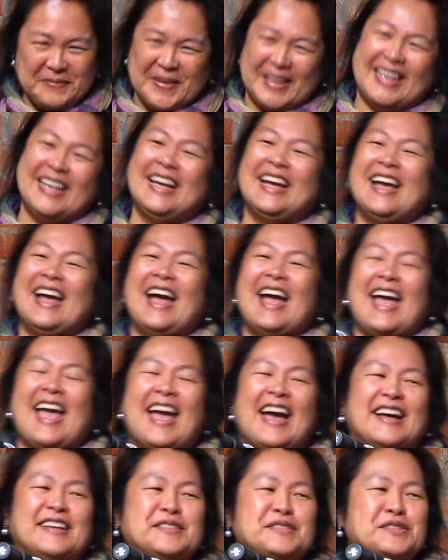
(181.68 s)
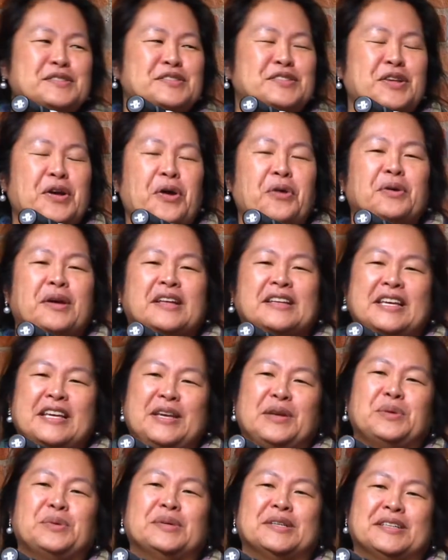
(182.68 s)
committee. And so, and
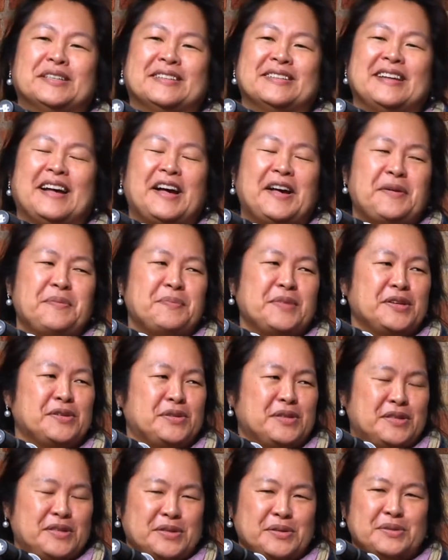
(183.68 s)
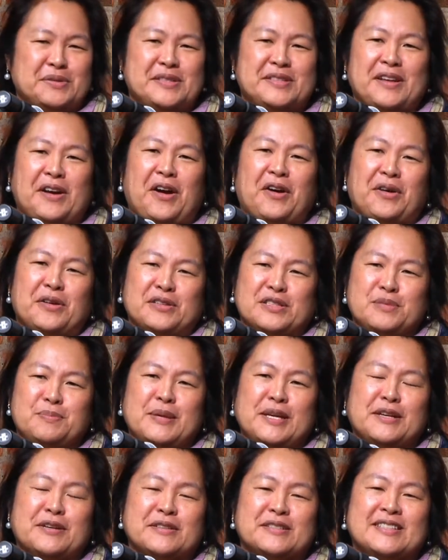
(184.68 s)
he will um, introduce our
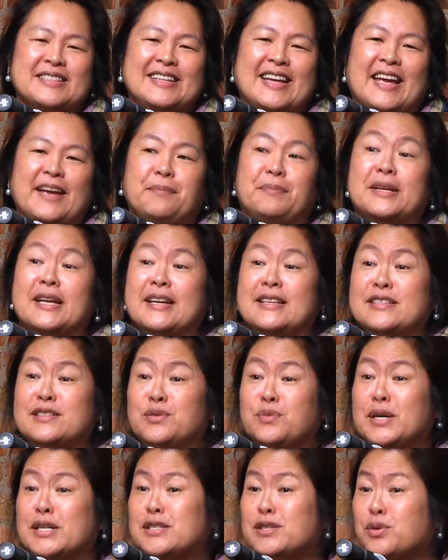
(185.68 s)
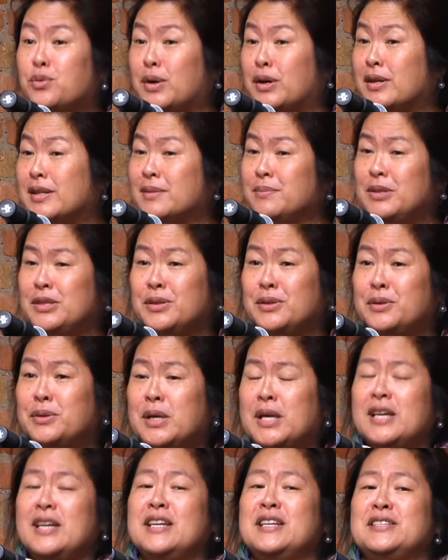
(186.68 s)
speaker today. But I just want to welcome you
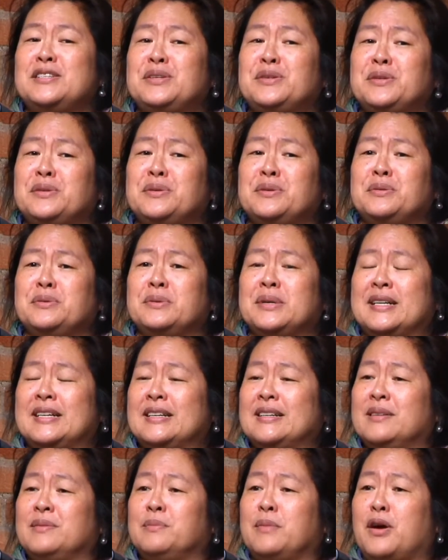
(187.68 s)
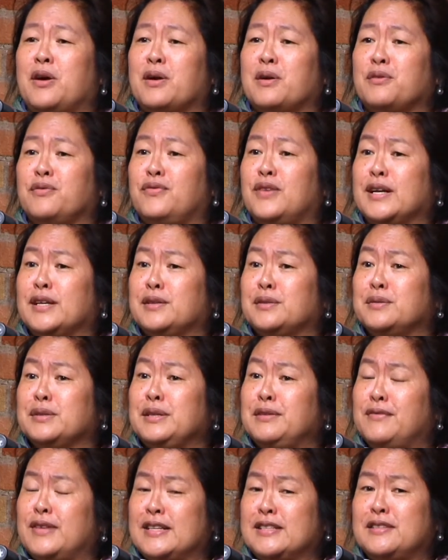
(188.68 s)
to um, our final
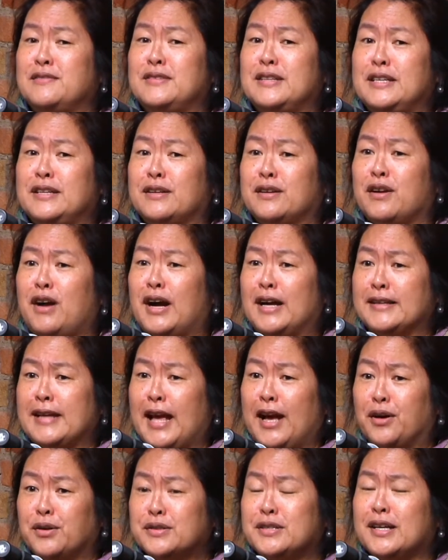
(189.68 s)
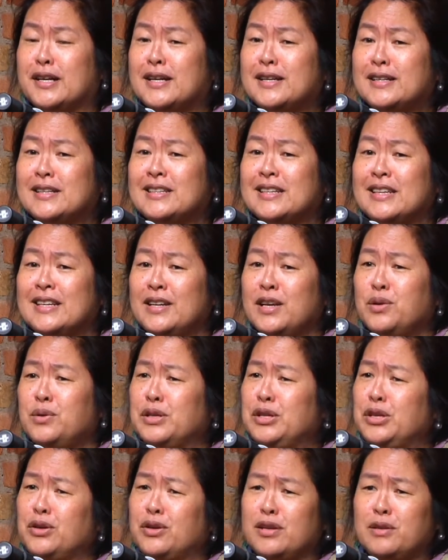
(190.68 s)
event of the year on LDOC,
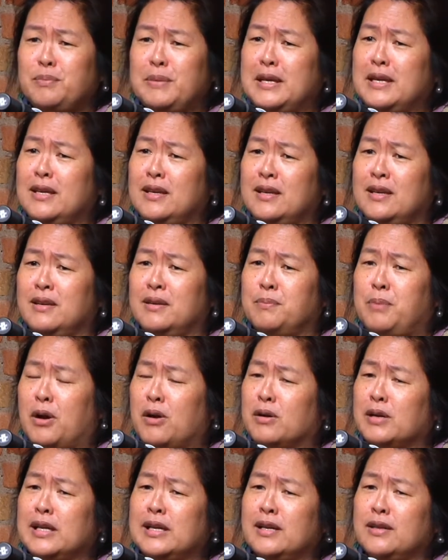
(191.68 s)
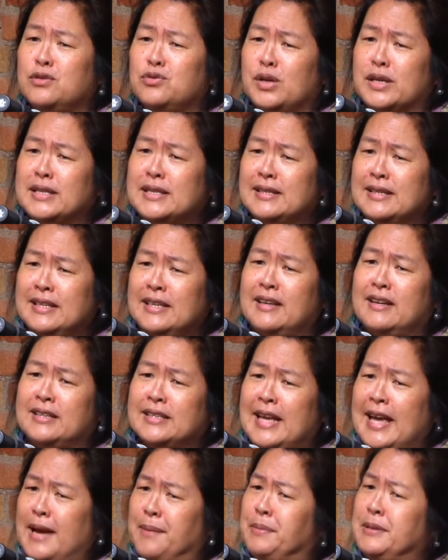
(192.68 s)
when you could be partying drunkenly
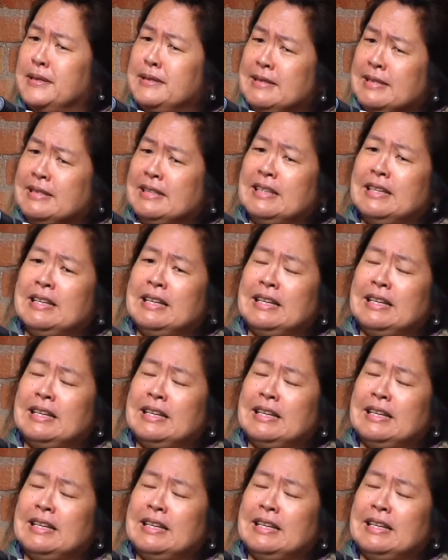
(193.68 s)
on campus.